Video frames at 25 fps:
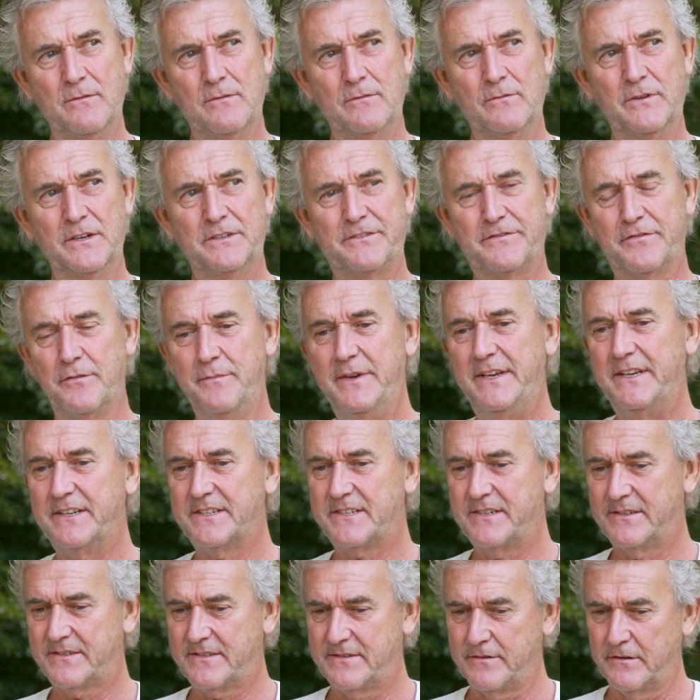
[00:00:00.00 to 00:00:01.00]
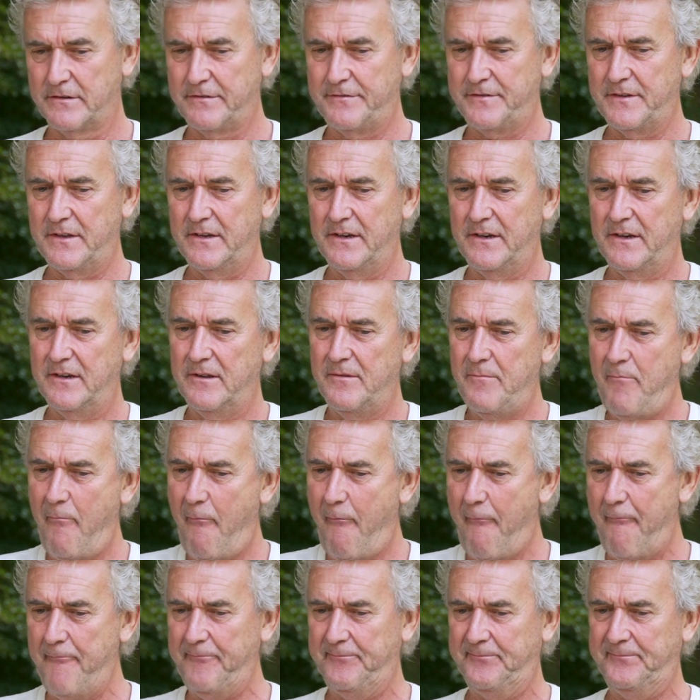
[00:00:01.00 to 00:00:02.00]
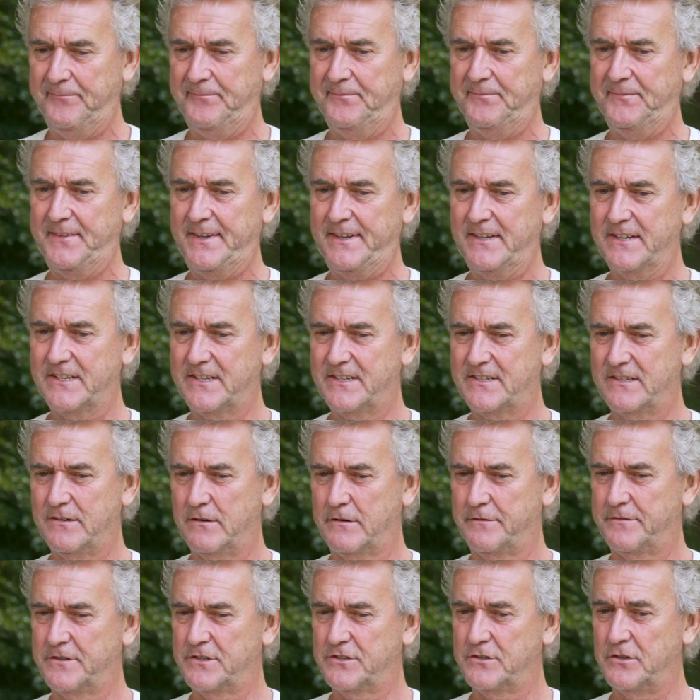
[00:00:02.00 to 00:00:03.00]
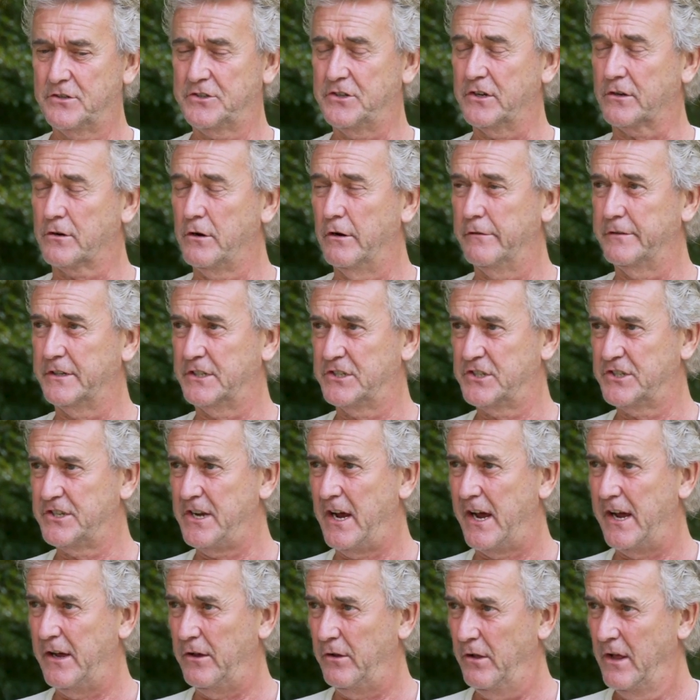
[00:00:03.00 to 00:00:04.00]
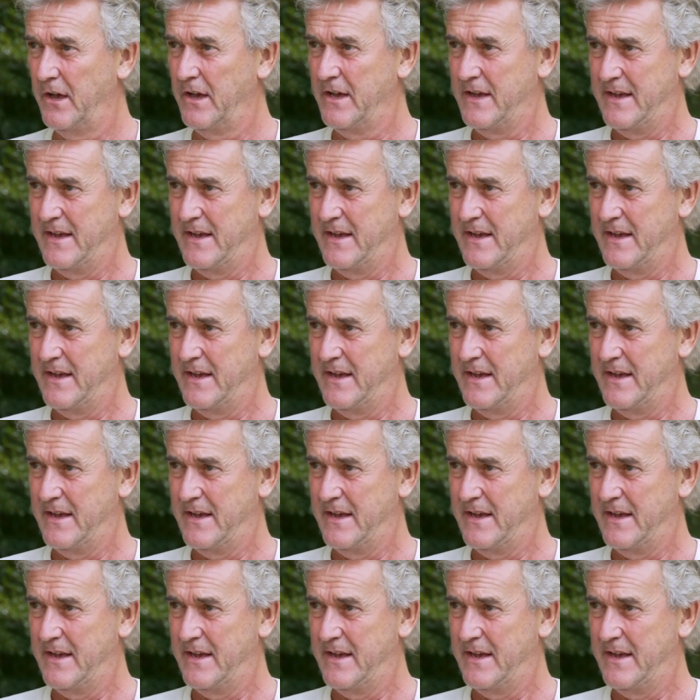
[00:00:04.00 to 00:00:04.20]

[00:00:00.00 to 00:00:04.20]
which for me is a sort of in a sort of Shostakovich style,